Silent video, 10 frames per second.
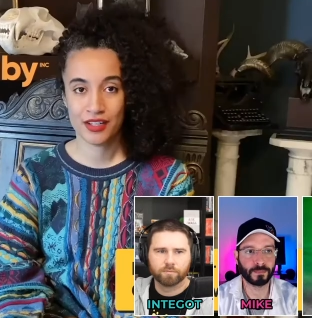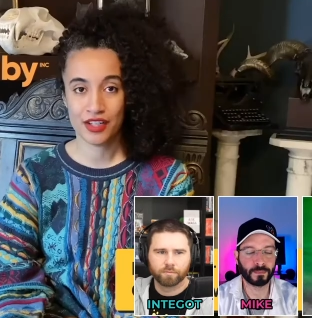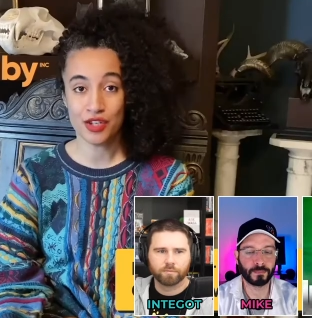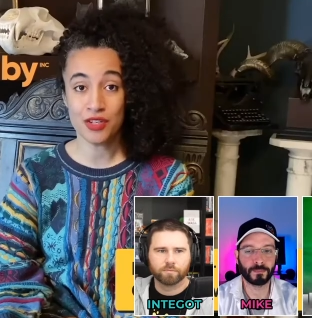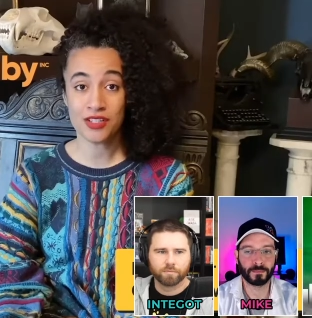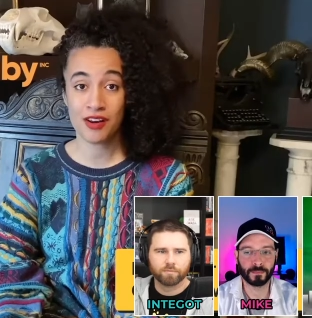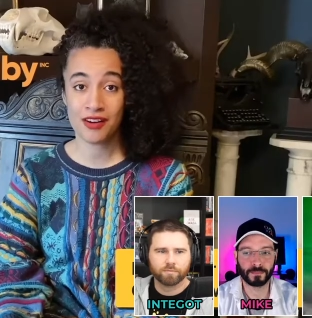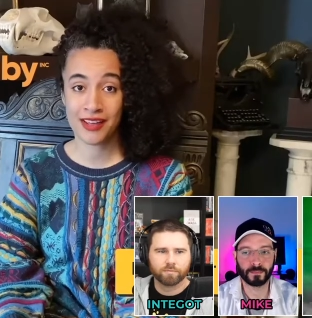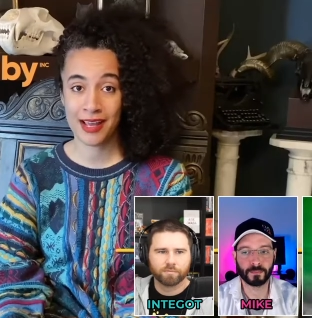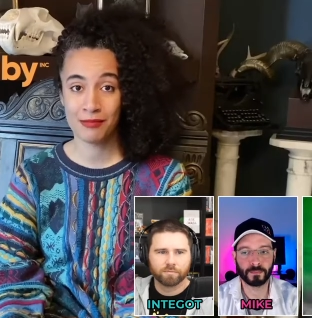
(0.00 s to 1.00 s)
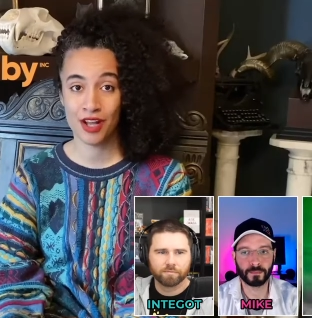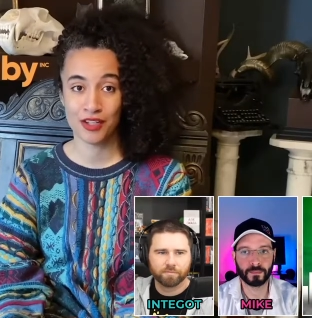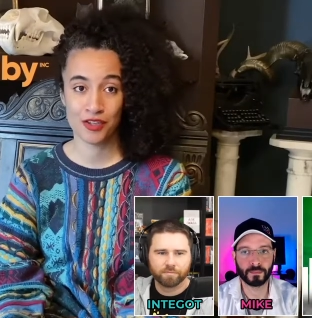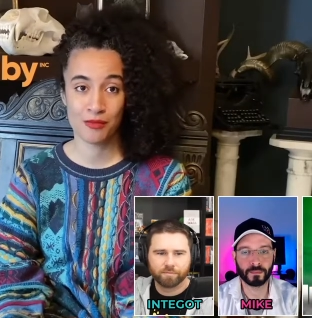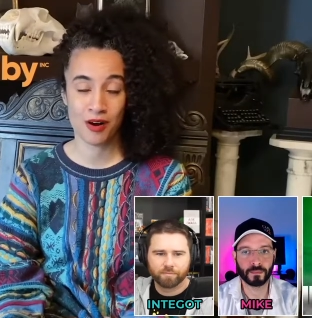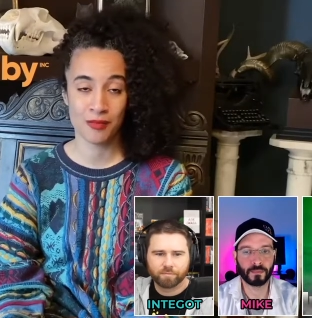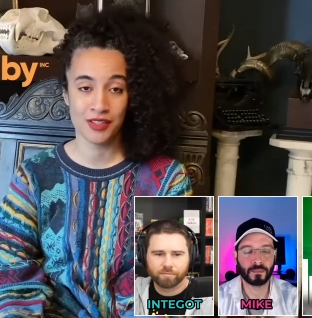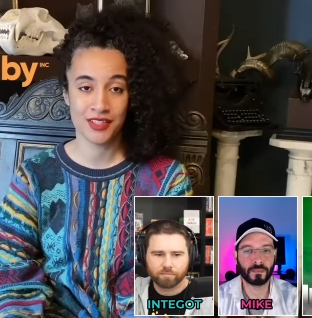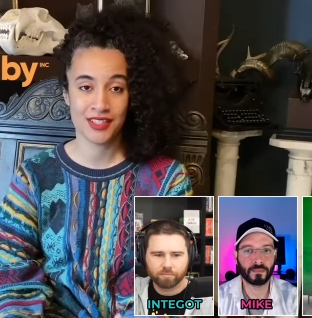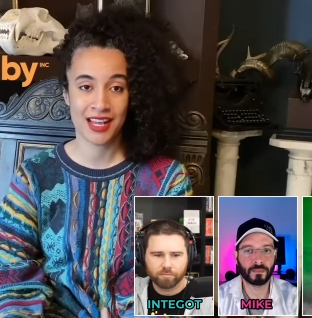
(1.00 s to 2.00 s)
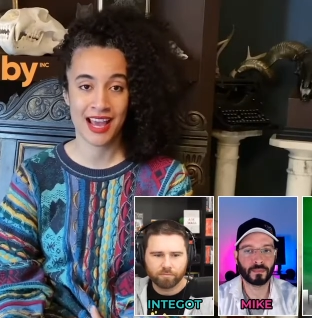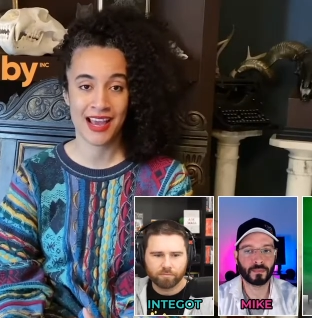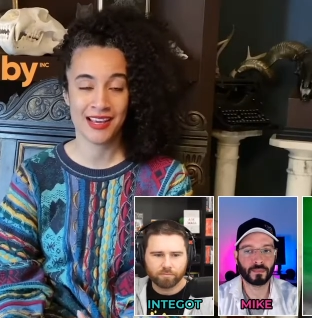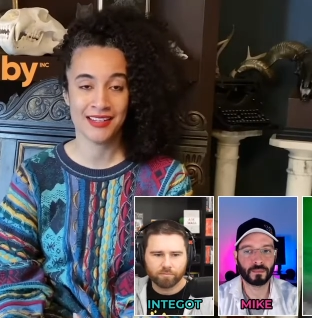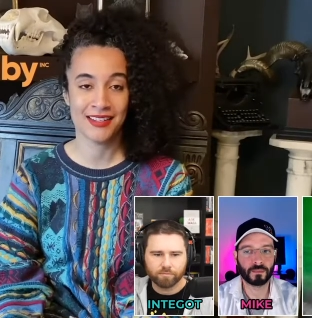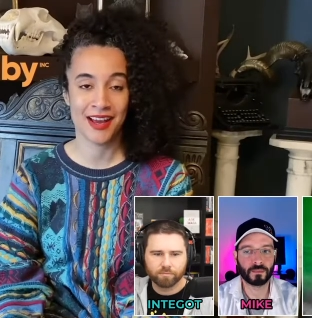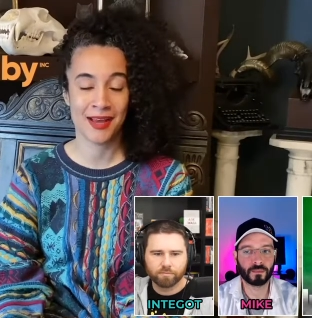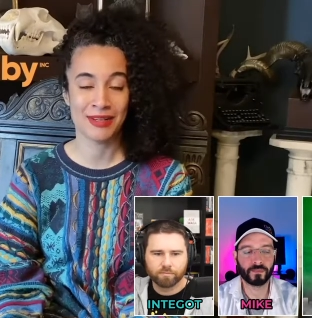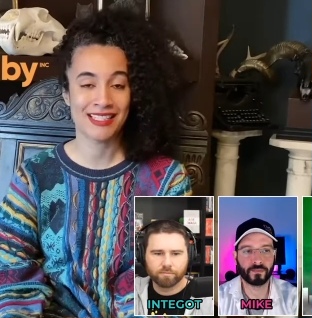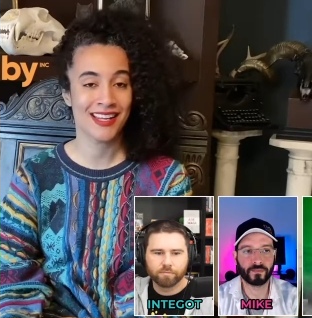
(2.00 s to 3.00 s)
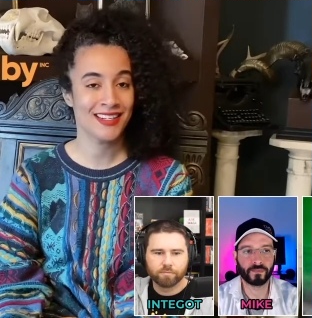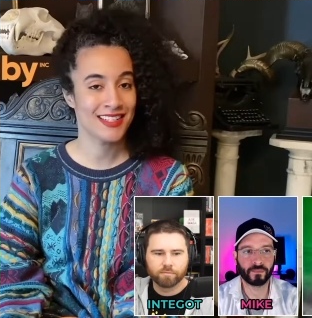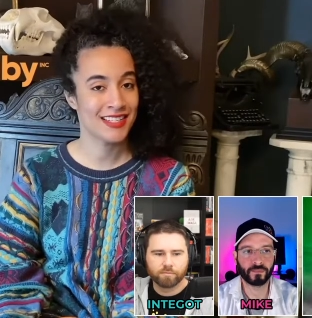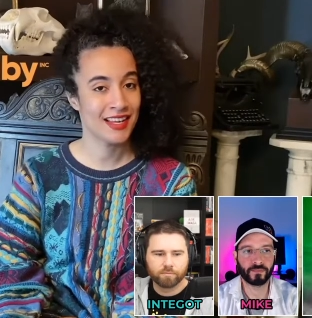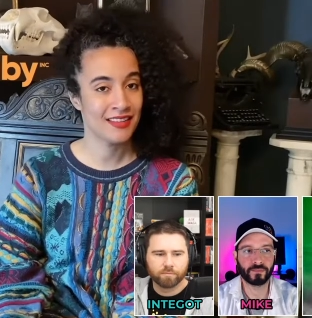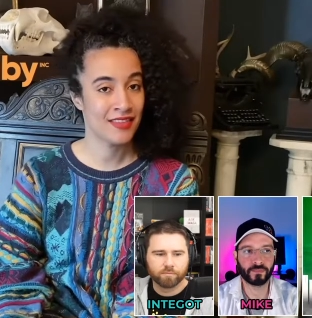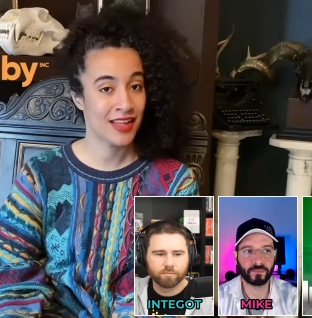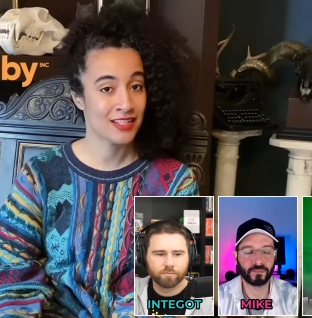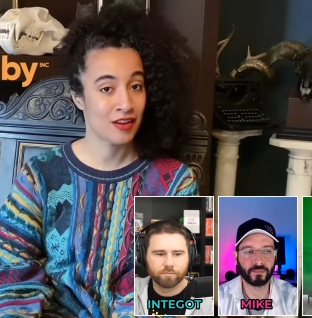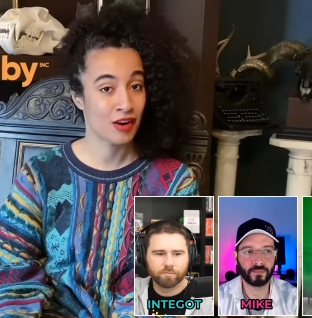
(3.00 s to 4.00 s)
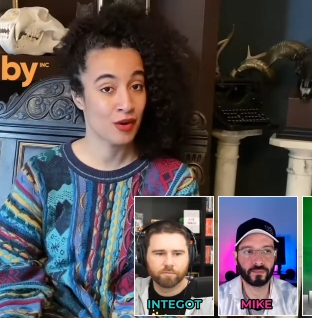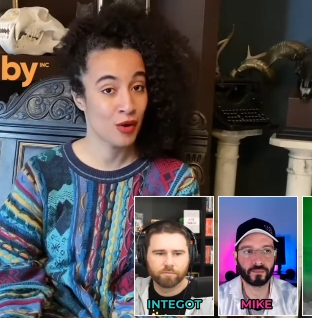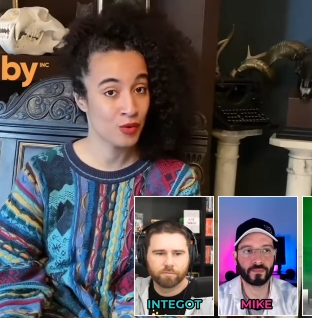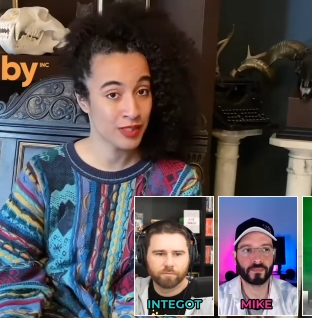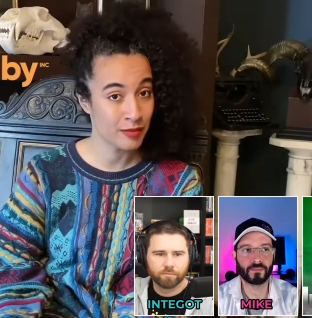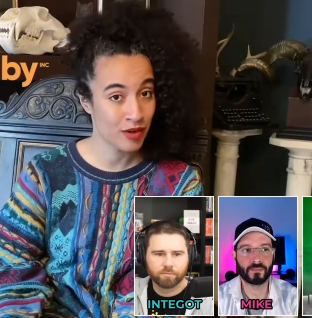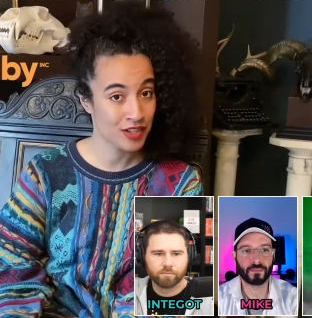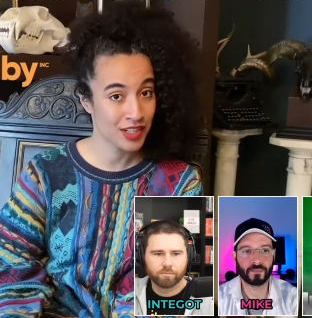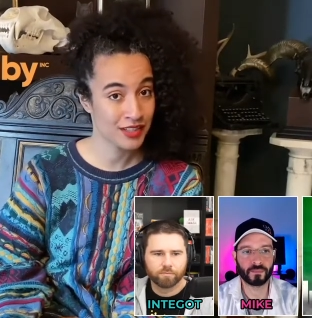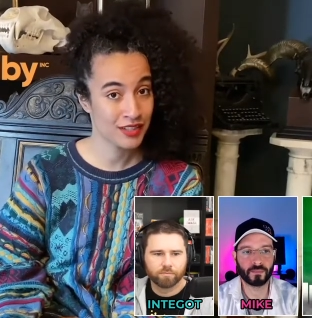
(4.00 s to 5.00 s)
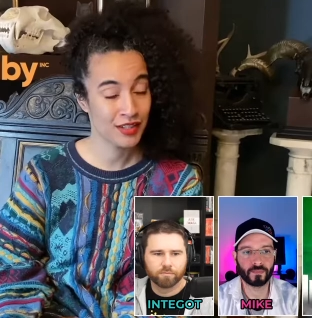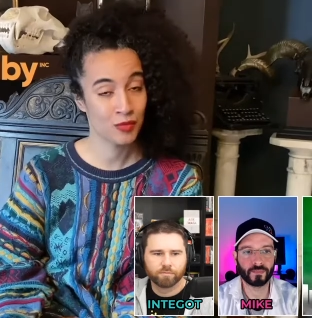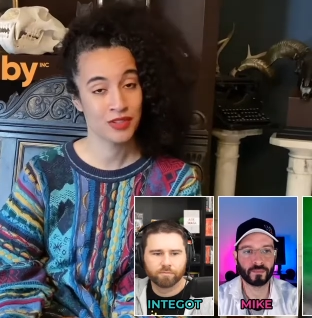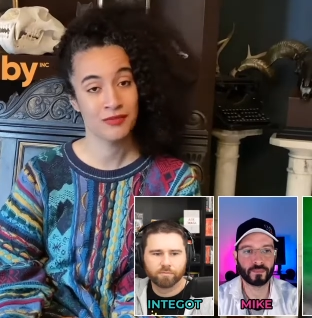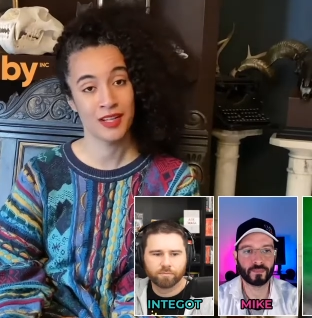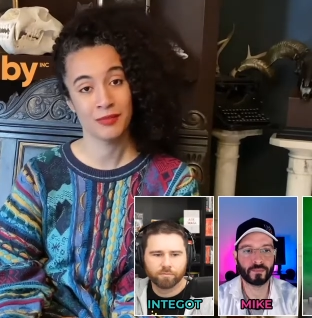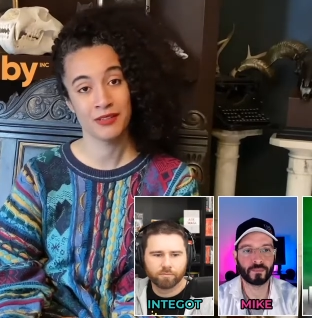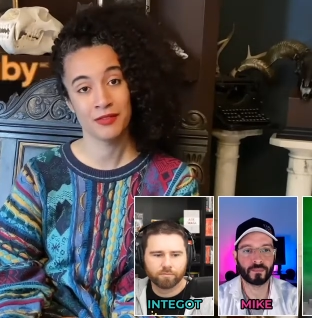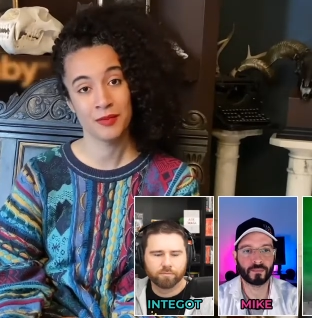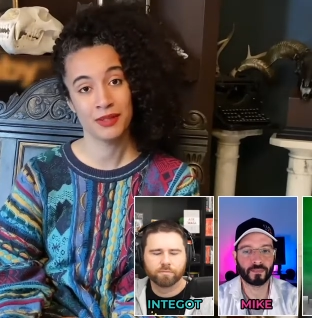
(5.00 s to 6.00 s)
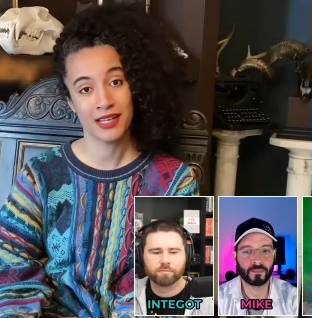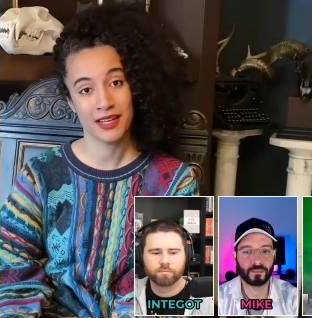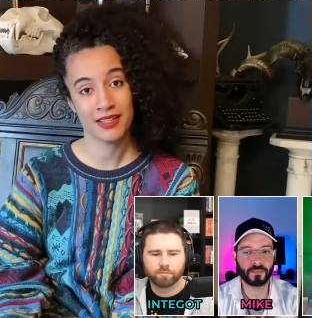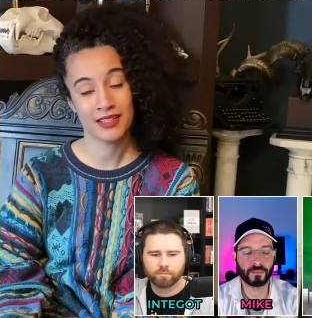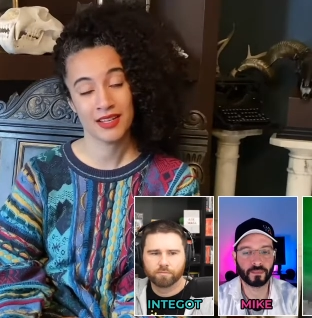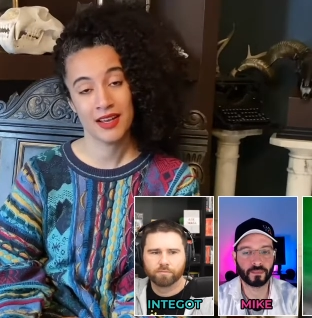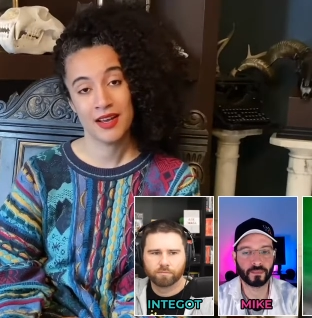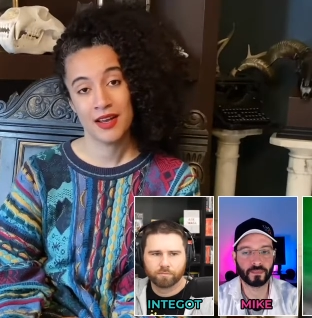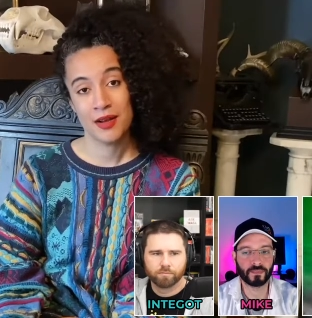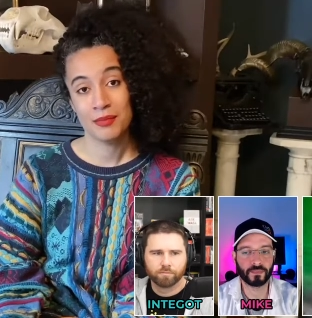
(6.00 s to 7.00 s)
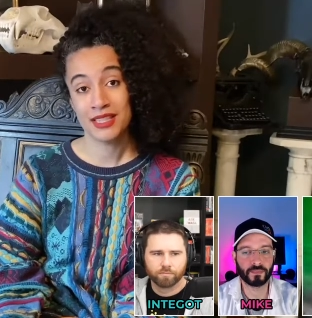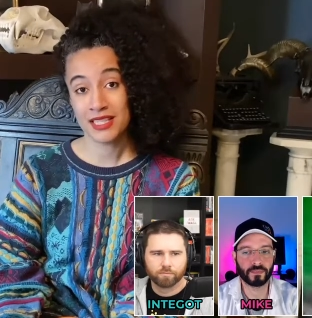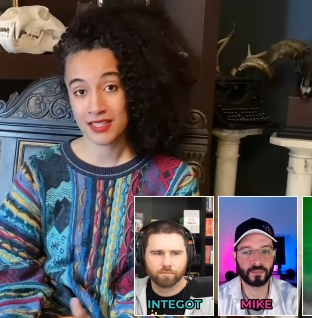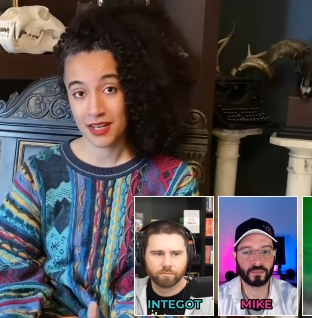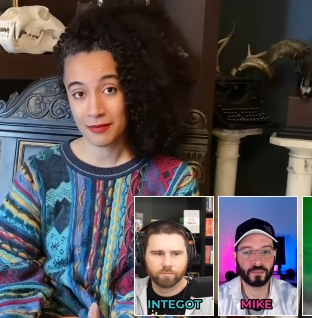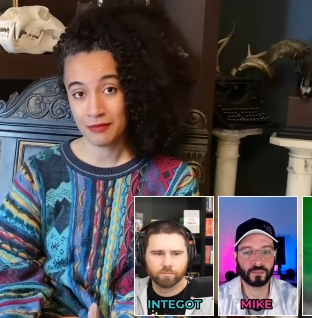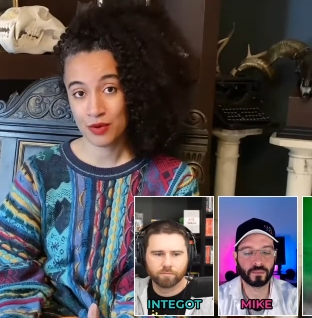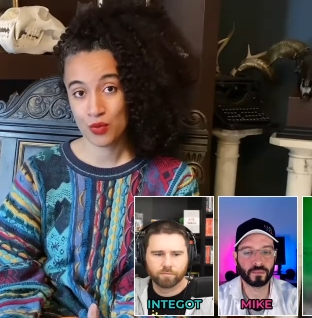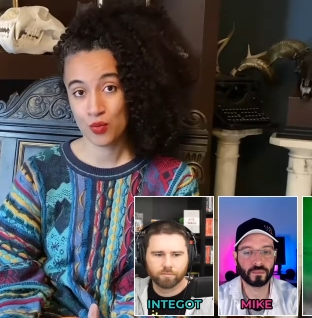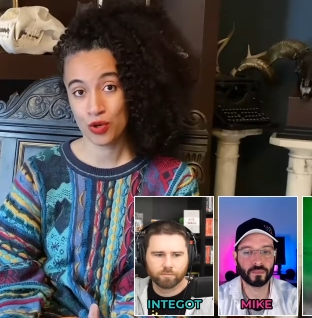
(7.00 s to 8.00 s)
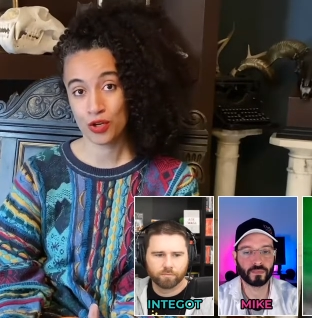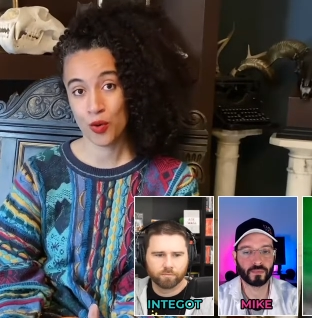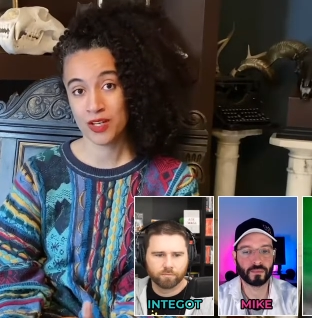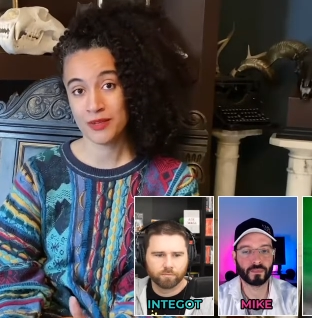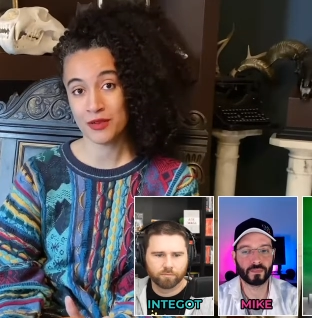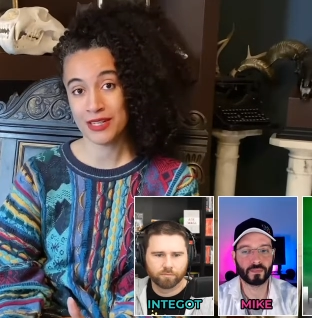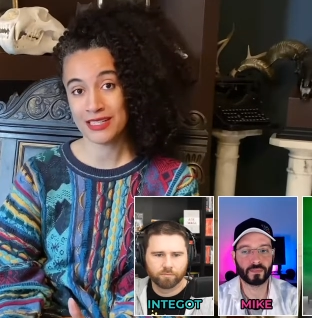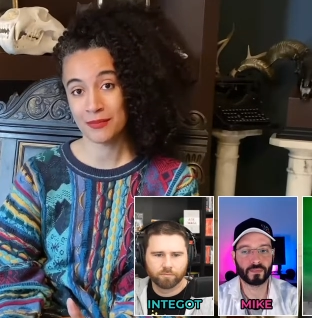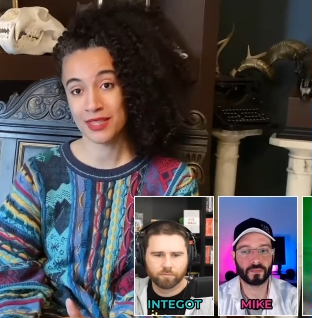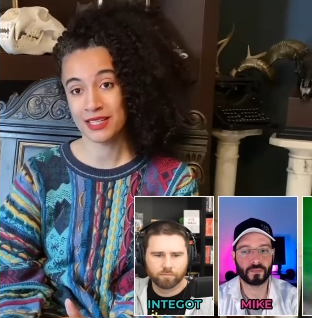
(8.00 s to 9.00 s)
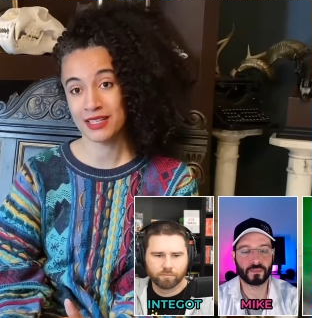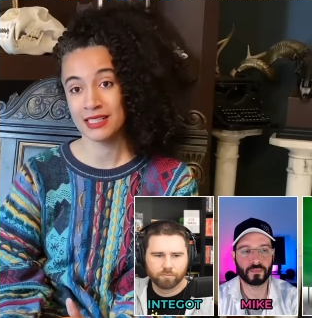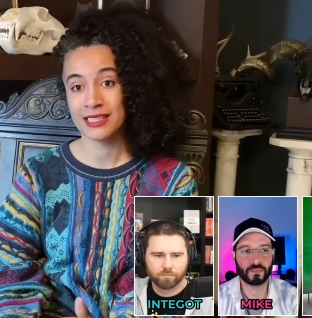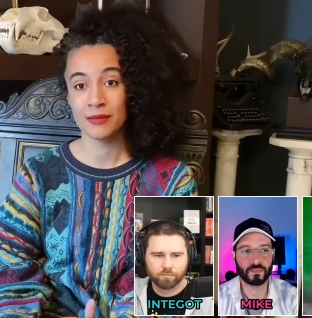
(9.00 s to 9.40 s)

Speaker 1: um, but they only focus on a couple. Some that we've already known about for quite a while, like uh, Keita Takahashi's, um, like I can't remember the name of, but the one where you